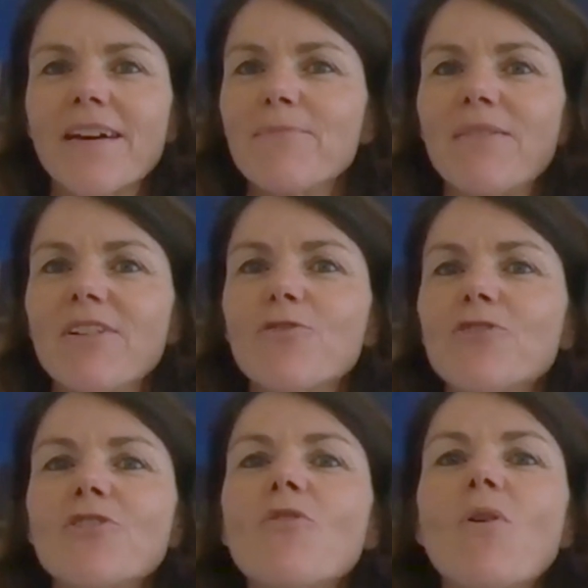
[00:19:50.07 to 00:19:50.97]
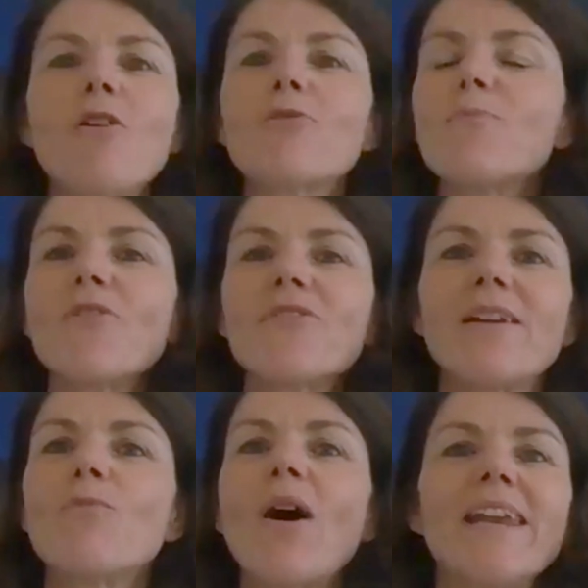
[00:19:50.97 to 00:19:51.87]
I mean, we couldn't go out more
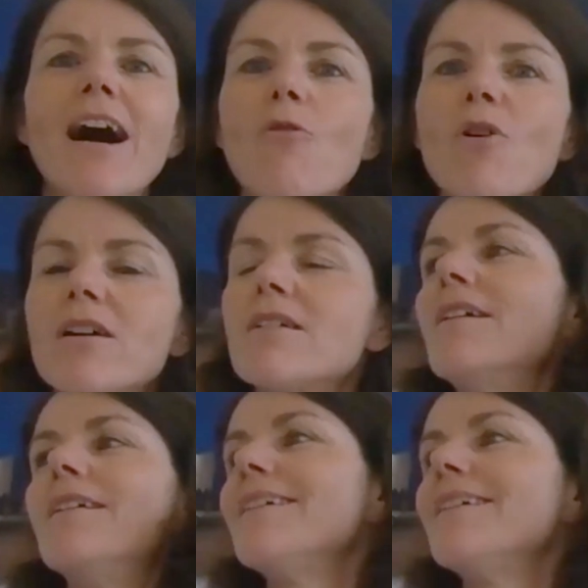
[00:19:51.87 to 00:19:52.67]
than 1 hour